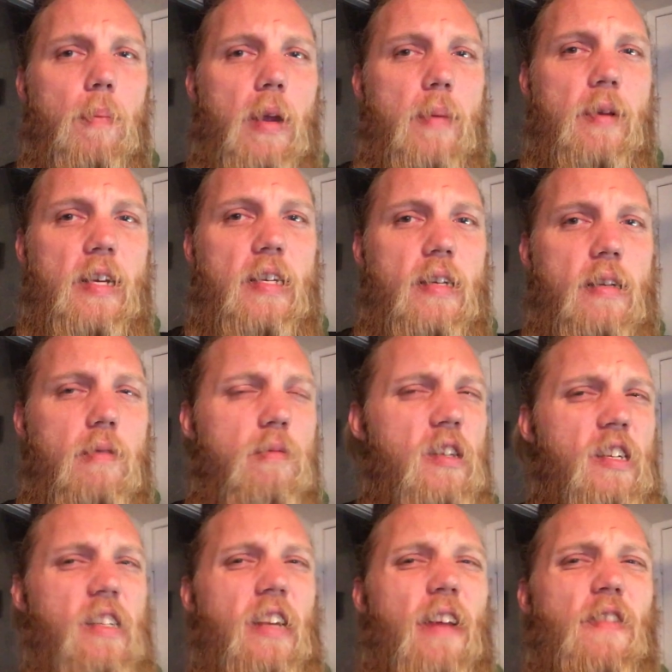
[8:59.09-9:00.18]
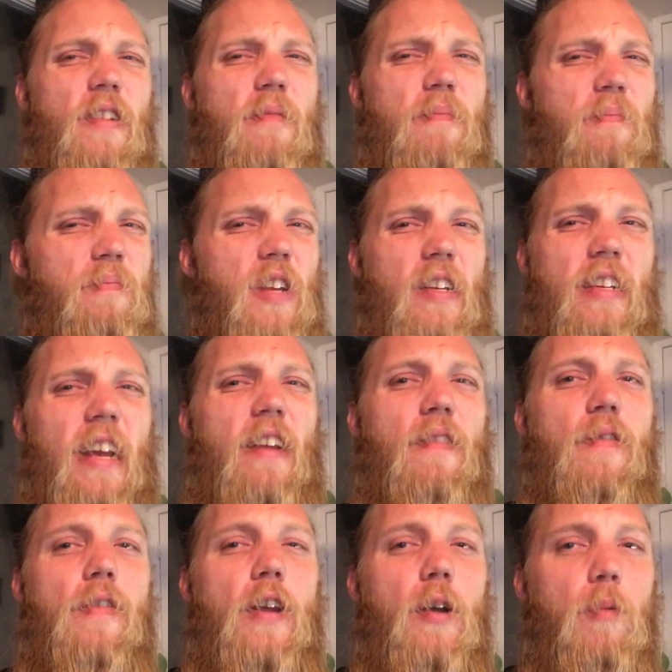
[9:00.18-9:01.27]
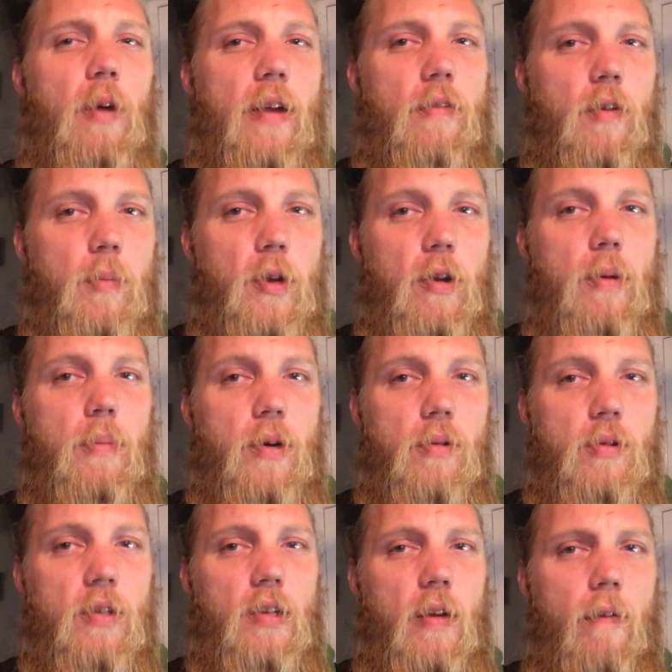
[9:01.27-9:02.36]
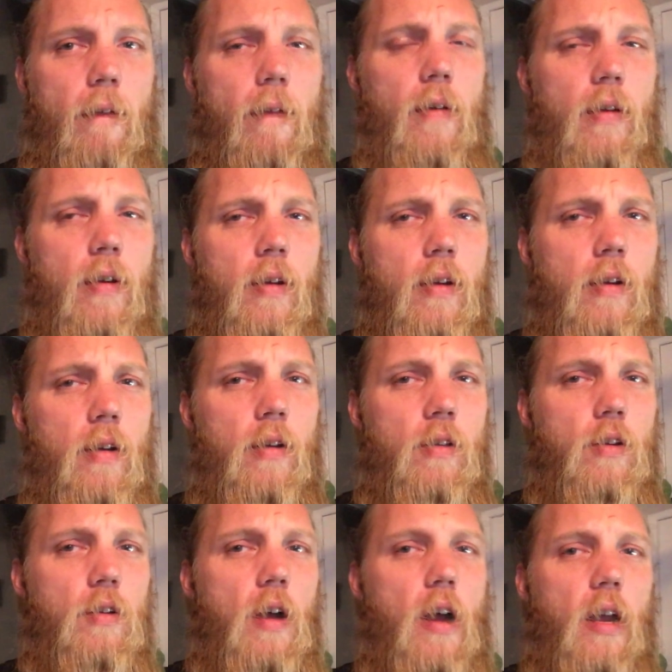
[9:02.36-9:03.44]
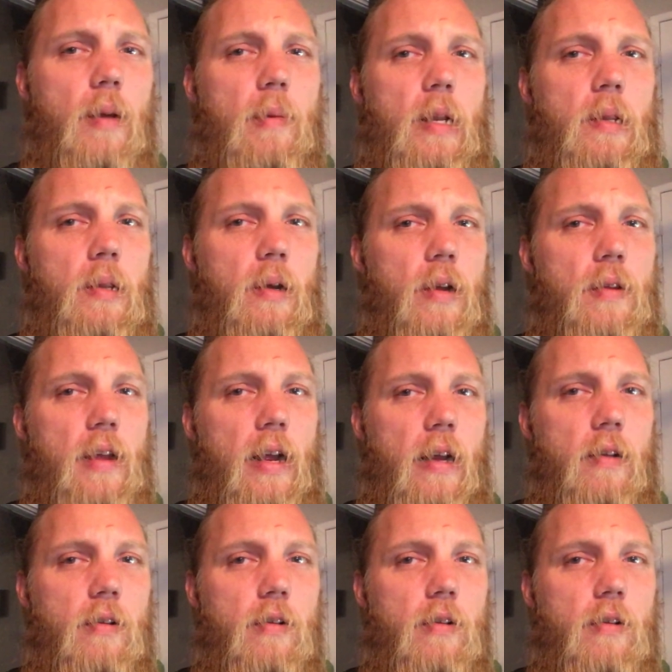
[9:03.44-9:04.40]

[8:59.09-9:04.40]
maybe 7 to 10 feet away from you at most. They're not going to be looking that